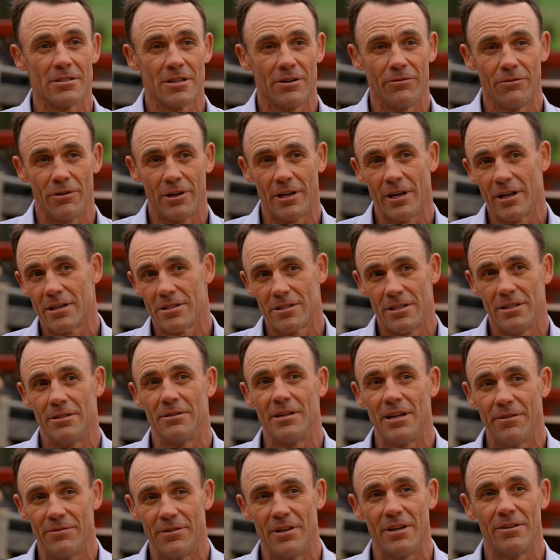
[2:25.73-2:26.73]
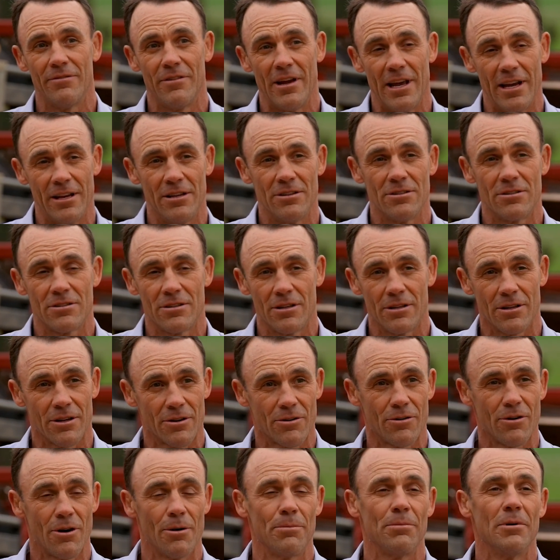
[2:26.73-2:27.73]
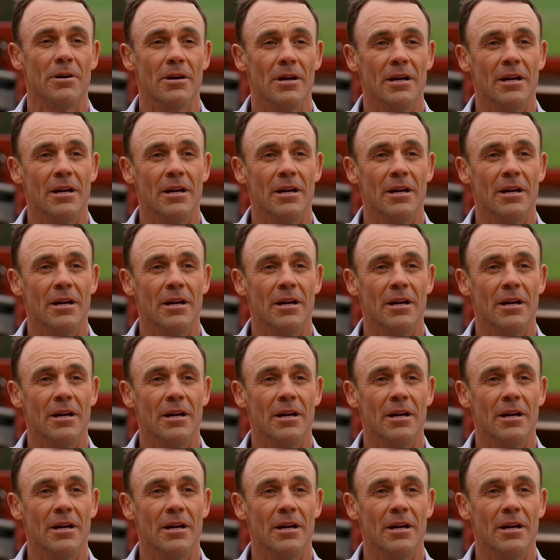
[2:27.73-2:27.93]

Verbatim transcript: So if we can actually give the advantage to the crop